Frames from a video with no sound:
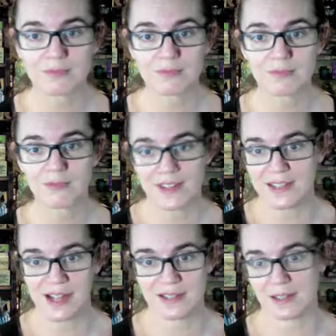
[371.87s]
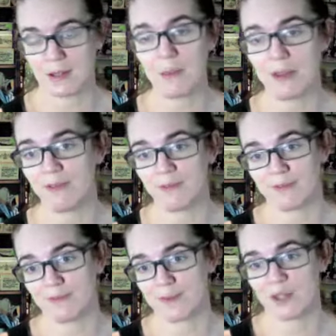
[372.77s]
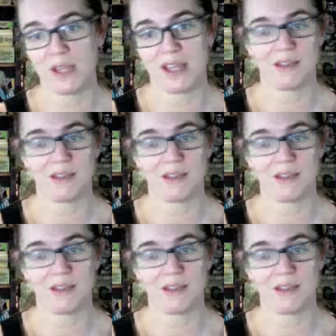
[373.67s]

fantastic. I mean, to me,